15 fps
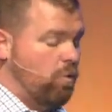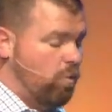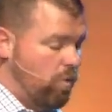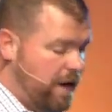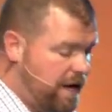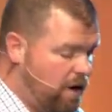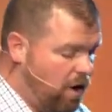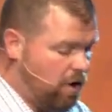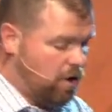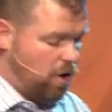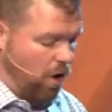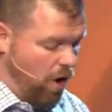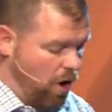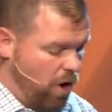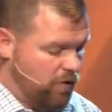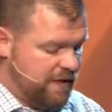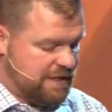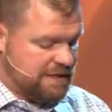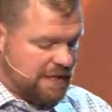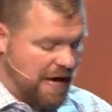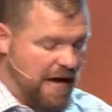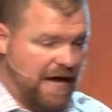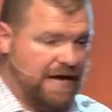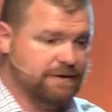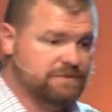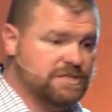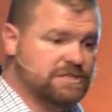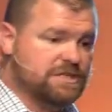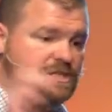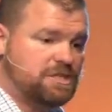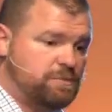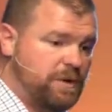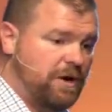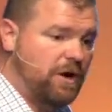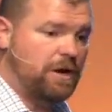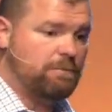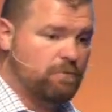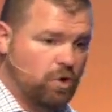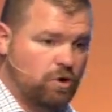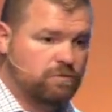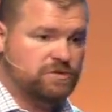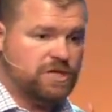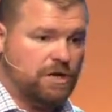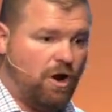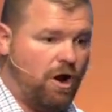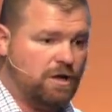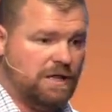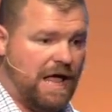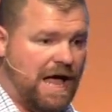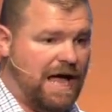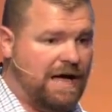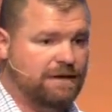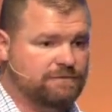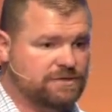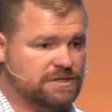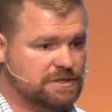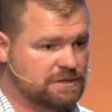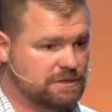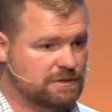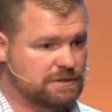we are called at times, as the Spirit moves in our lives,